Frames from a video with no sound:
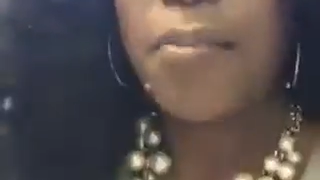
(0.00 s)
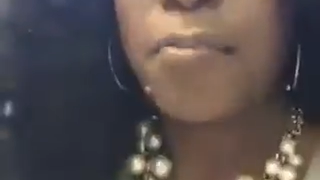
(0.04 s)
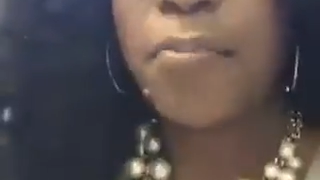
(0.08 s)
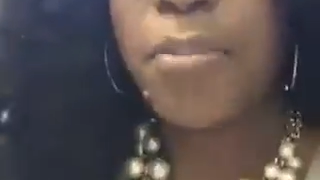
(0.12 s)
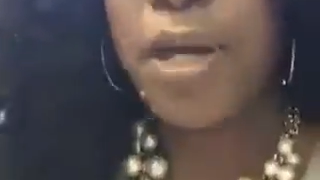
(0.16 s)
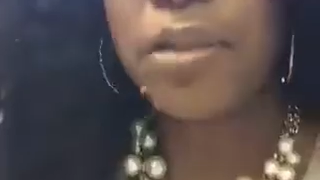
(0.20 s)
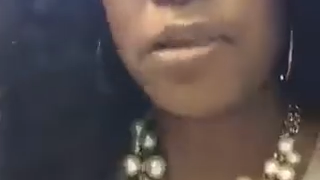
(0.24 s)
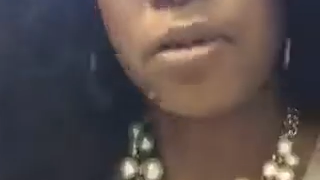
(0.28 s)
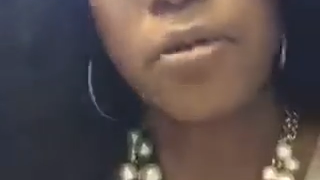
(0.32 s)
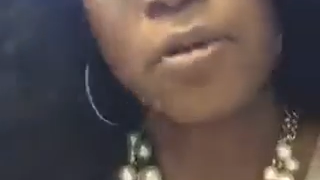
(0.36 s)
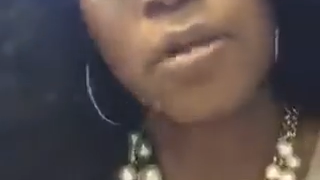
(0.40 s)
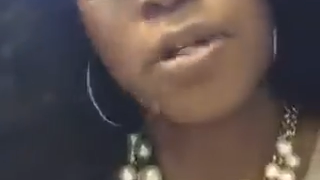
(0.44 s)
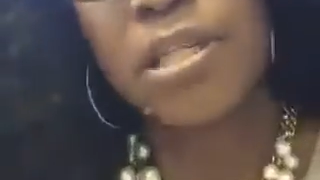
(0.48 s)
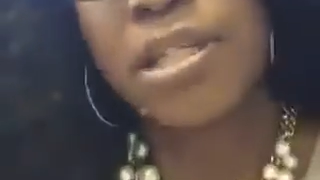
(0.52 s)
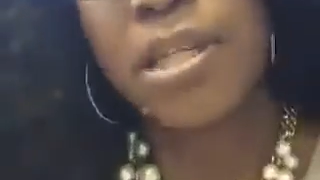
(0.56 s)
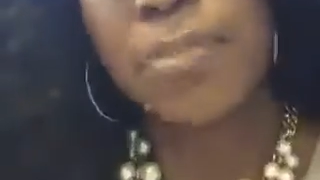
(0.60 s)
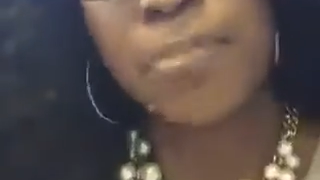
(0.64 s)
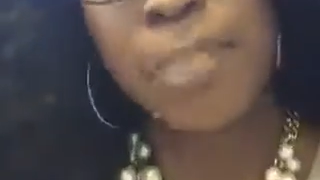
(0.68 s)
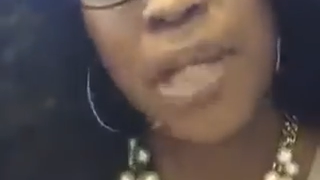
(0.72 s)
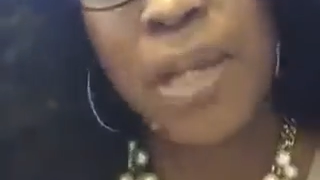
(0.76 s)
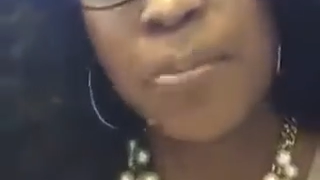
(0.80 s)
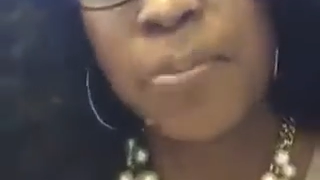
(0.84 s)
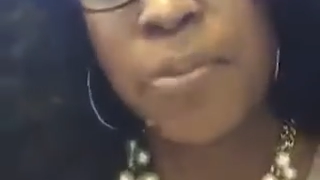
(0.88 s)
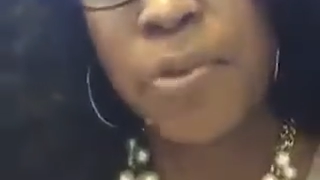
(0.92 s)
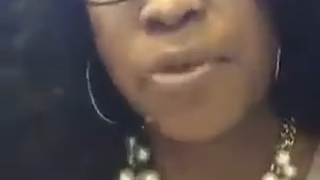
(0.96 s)
But there are
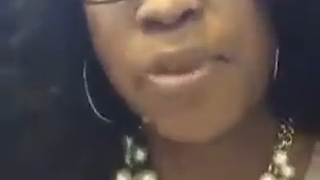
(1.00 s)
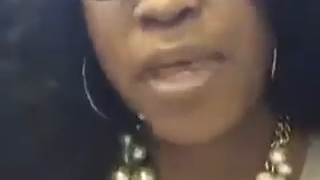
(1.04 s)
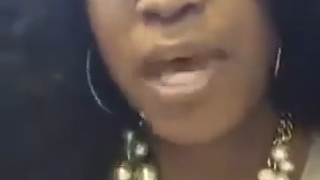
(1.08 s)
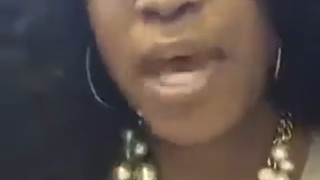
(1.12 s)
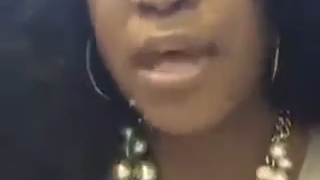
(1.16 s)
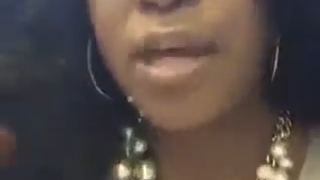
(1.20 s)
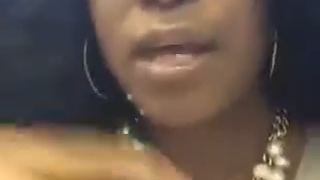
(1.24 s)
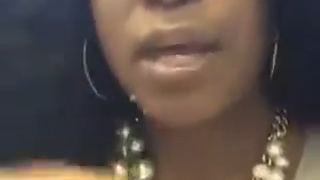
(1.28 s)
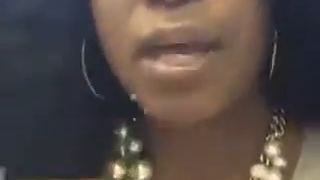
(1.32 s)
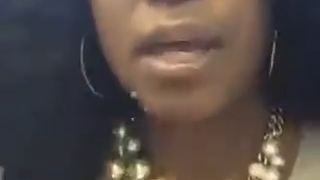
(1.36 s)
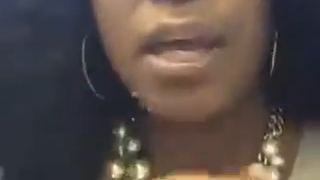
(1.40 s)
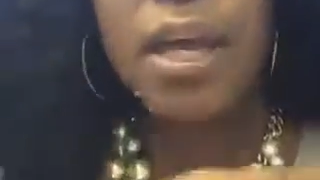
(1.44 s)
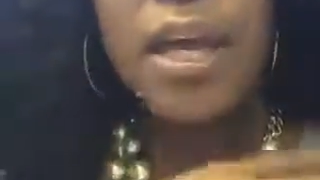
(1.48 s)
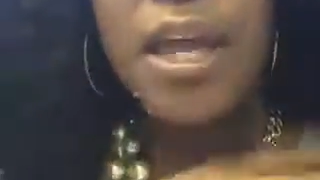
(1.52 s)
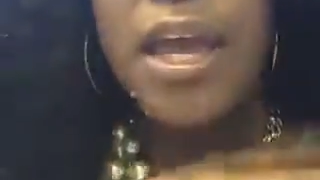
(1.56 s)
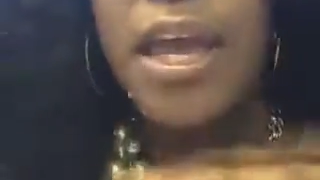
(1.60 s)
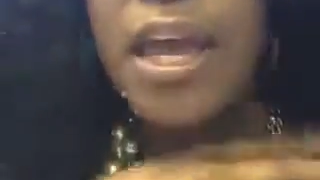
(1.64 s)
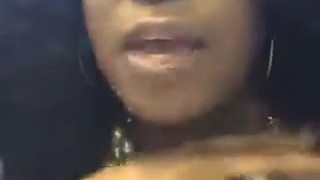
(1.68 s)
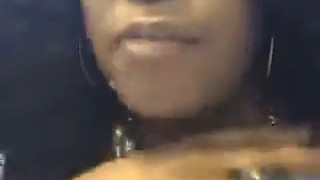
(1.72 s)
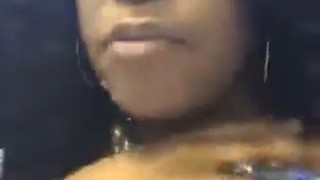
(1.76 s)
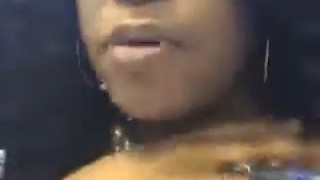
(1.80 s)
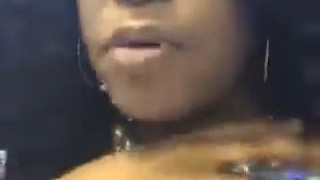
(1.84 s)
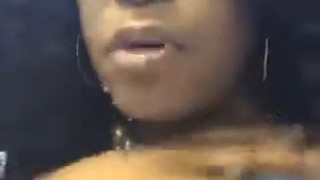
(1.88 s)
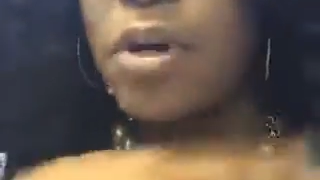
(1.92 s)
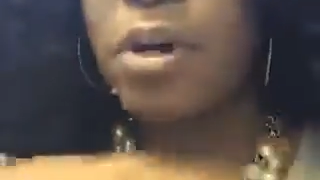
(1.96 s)
some people that
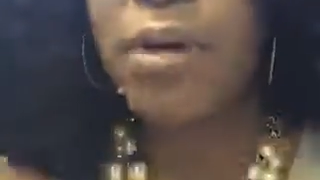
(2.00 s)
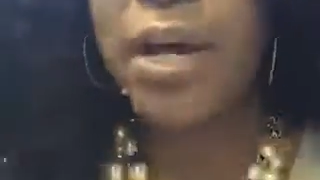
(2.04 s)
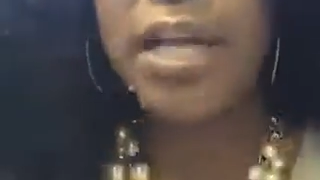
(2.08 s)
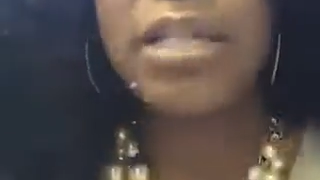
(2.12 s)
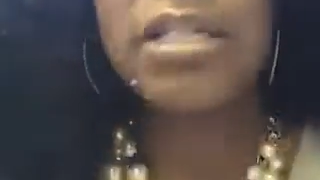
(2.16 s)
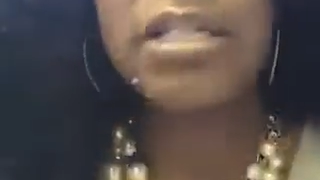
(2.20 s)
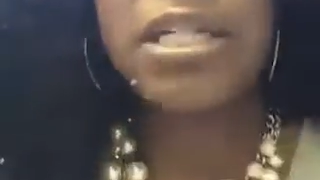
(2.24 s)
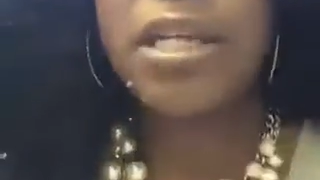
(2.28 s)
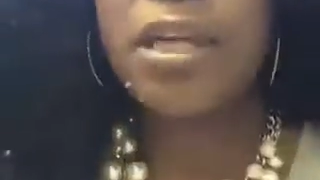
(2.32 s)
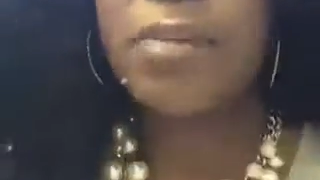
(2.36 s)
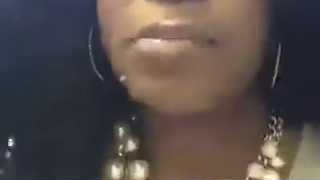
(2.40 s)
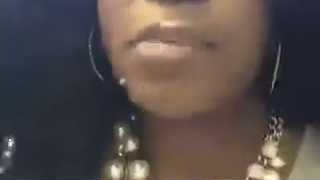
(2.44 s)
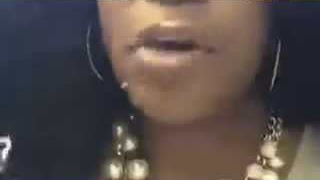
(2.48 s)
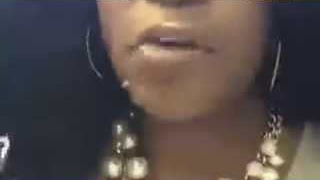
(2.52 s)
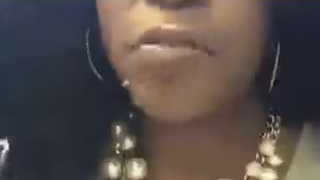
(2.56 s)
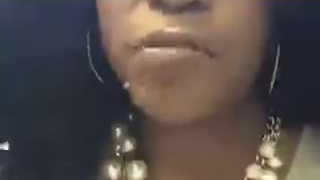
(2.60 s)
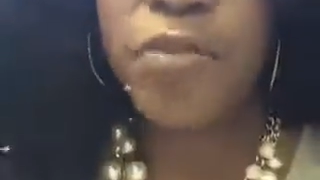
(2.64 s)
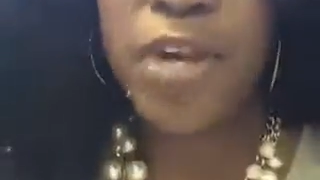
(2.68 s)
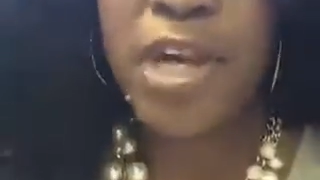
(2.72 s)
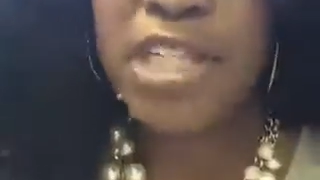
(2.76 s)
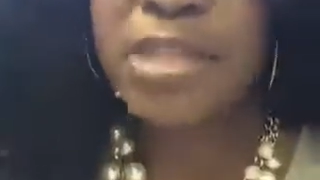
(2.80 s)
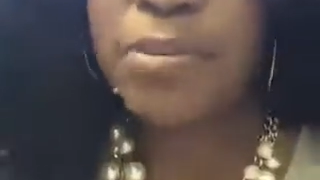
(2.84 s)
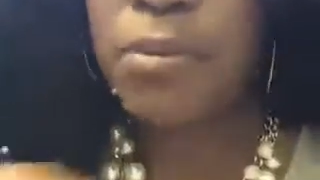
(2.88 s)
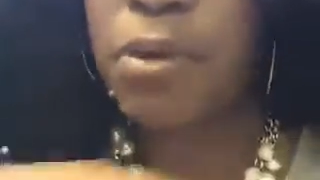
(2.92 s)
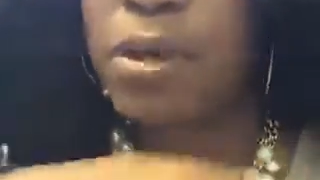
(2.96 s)
have no idea about
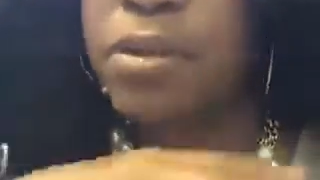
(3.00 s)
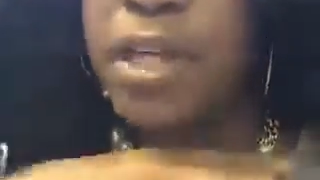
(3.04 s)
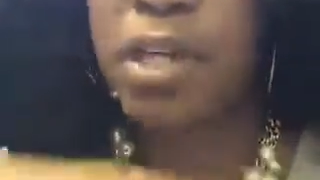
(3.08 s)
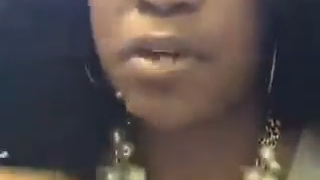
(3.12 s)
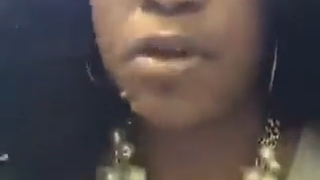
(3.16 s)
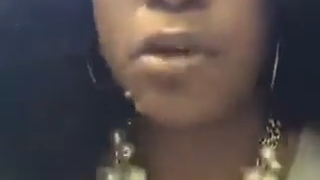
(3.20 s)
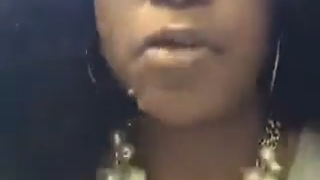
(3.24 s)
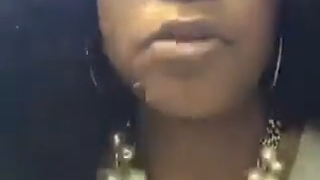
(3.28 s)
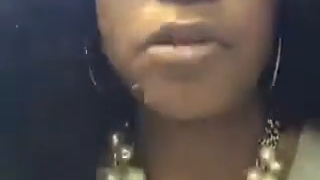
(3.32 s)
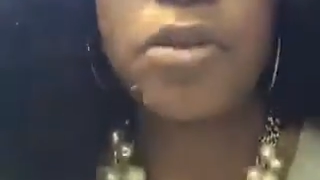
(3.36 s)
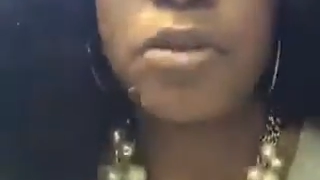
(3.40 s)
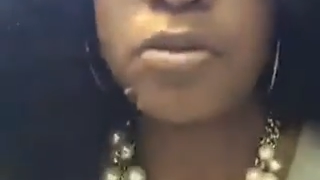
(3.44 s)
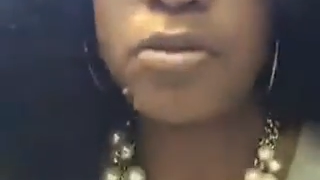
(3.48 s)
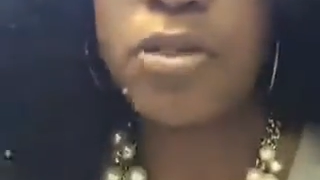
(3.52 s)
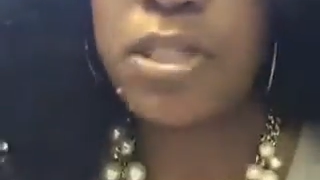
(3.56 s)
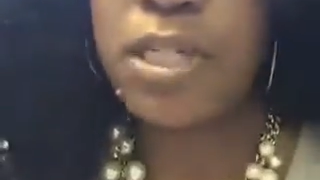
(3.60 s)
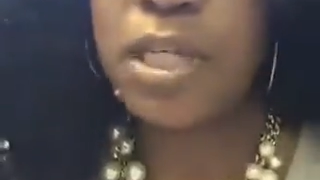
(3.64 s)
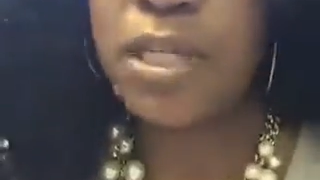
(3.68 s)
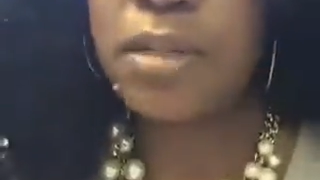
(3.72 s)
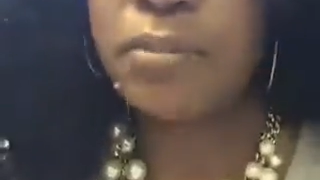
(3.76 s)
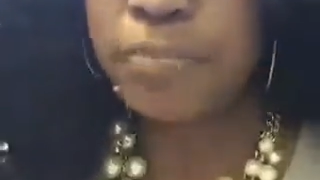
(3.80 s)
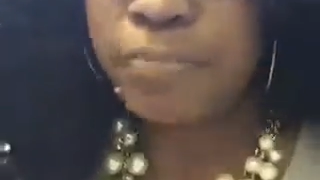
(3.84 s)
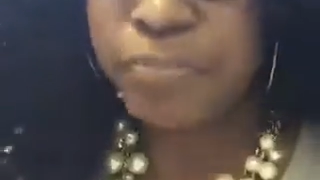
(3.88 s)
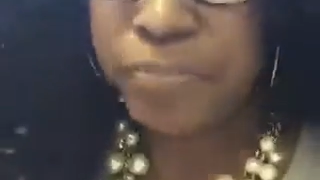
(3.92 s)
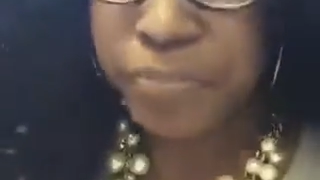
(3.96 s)
Facebook. They don't use
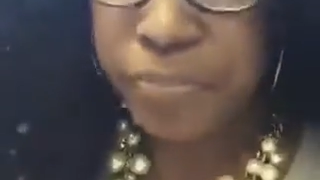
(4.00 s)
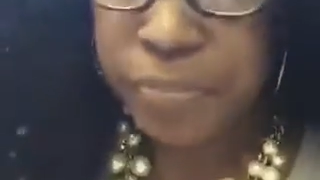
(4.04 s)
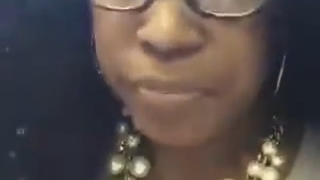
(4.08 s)
it.